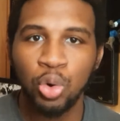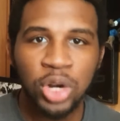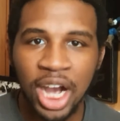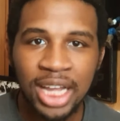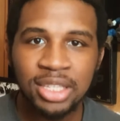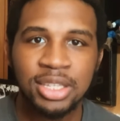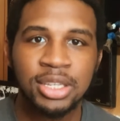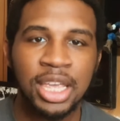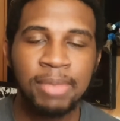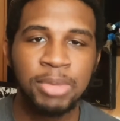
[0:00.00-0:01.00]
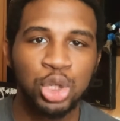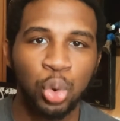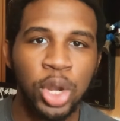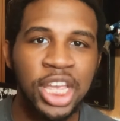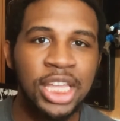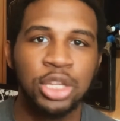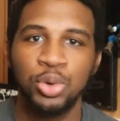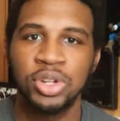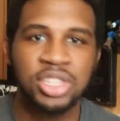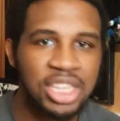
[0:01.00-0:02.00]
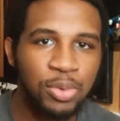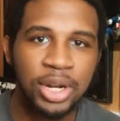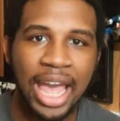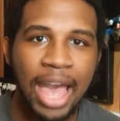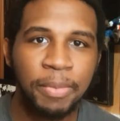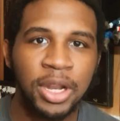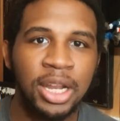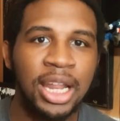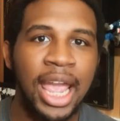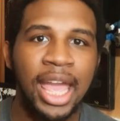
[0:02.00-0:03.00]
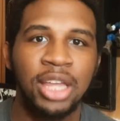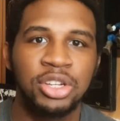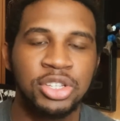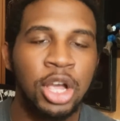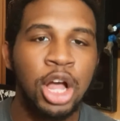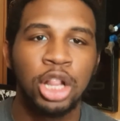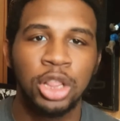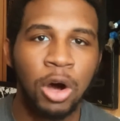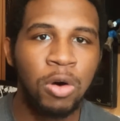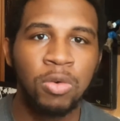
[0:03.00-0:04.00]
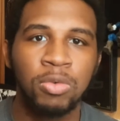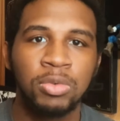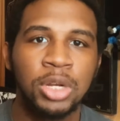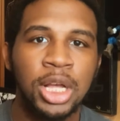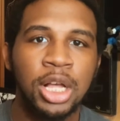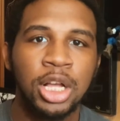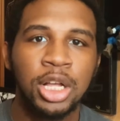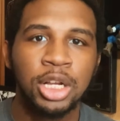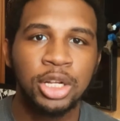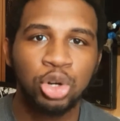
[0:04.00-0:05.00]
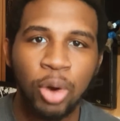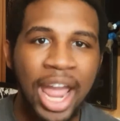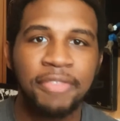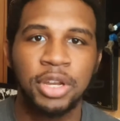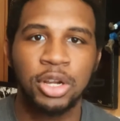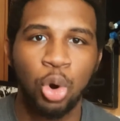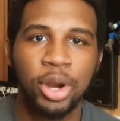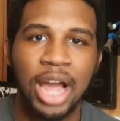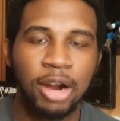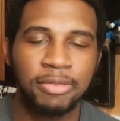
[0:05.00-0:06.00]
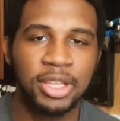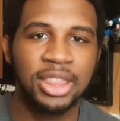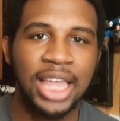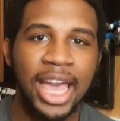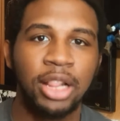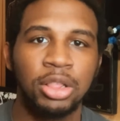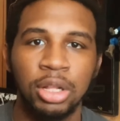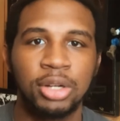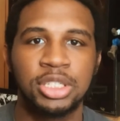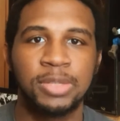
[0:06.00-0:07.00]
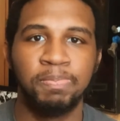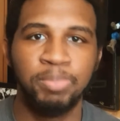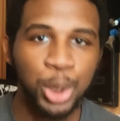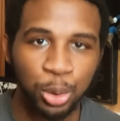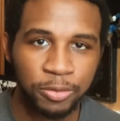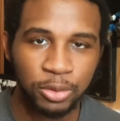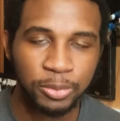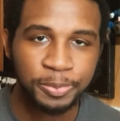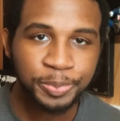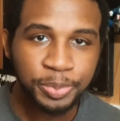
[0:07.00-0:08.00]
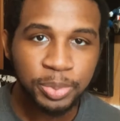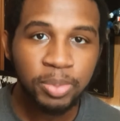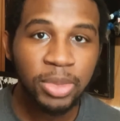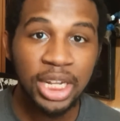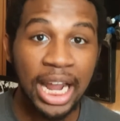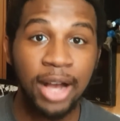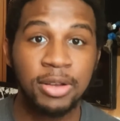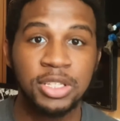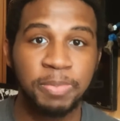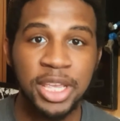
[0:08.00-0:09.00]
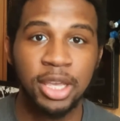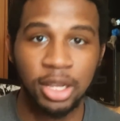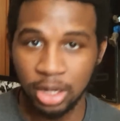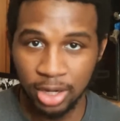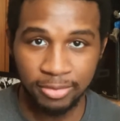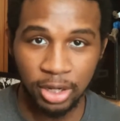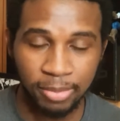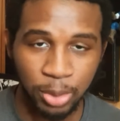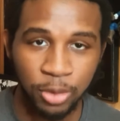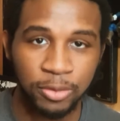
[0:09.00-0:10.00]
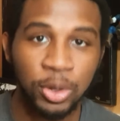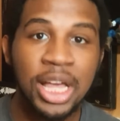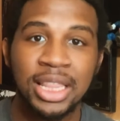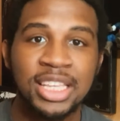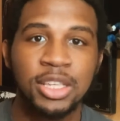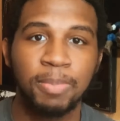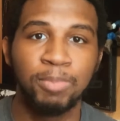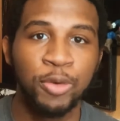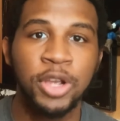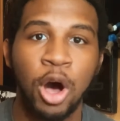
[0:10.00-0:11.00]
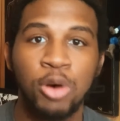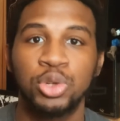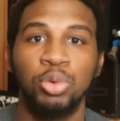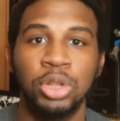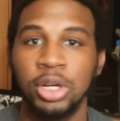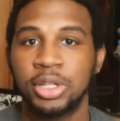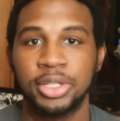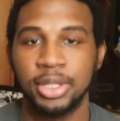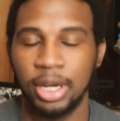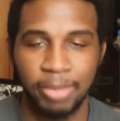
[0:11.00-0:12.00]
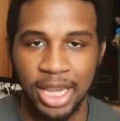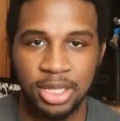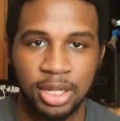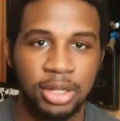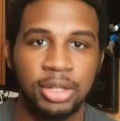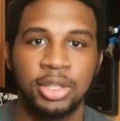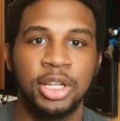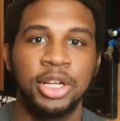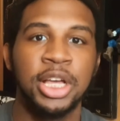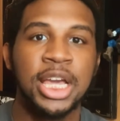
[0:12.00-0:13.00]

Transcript: cuts in between. You could see what happened in it, and just long crafted choreography that looks beautiful. Now, speaking of looking beautiful, this movie also looks amazing. The